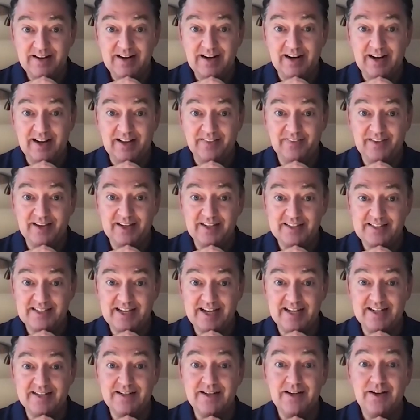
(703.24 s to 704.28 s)
And they
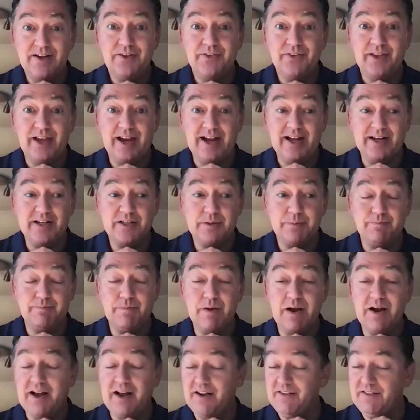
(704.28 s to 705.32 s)
said they had to,
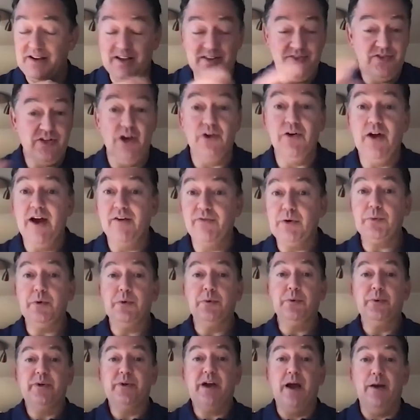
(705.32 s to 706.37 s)
so everyone
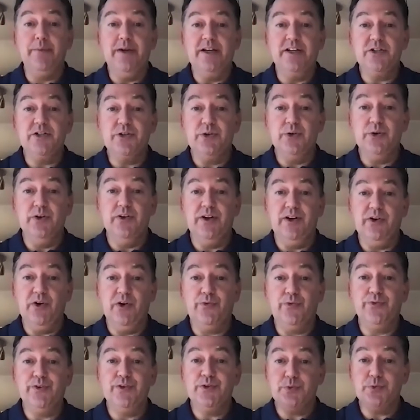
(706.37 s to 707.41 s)
would come into an
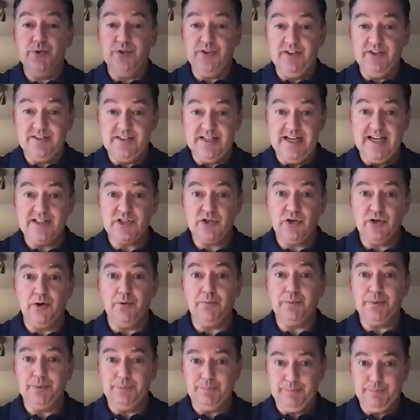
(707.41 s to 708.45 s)
office with a
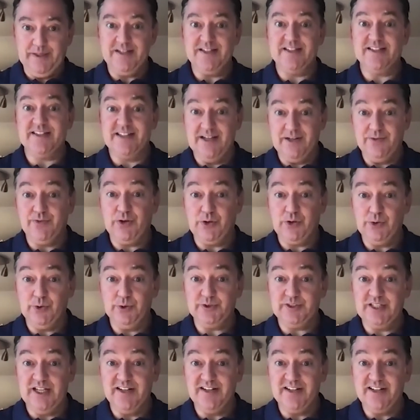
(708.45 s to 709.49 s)
desktop PC for call
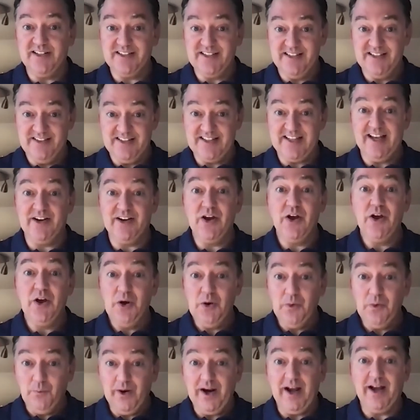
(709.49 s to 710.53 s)
centers, and said
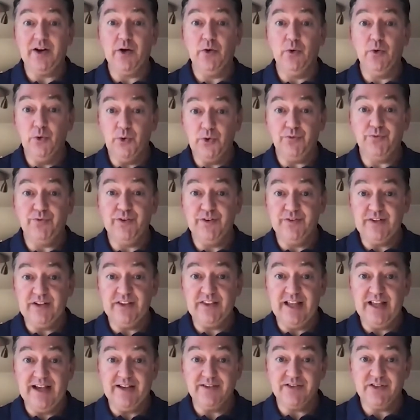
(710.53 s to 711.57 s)
we had to order
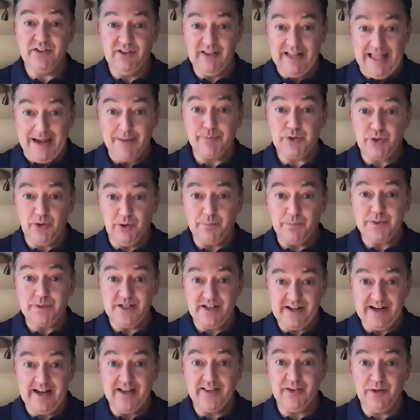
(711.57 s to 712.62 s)
50,000 laptops
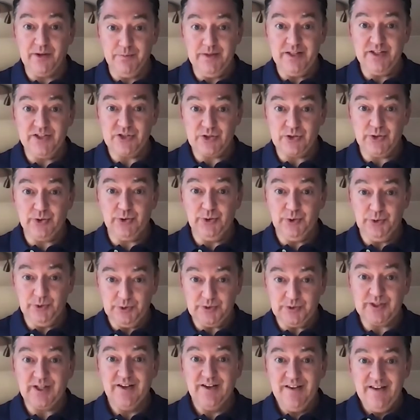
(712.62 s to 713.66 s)
and get them installed
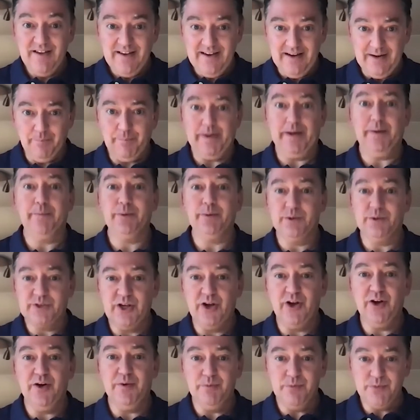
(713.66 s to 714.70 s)
in people's
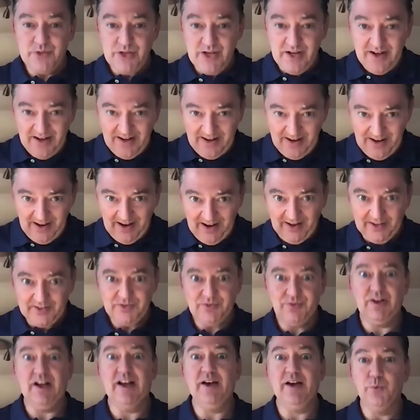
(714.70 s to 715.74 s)
homes as
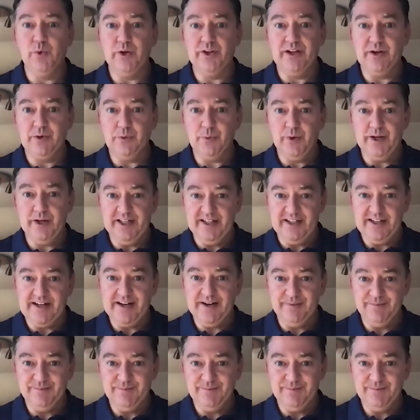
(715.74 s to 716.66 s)
within a week.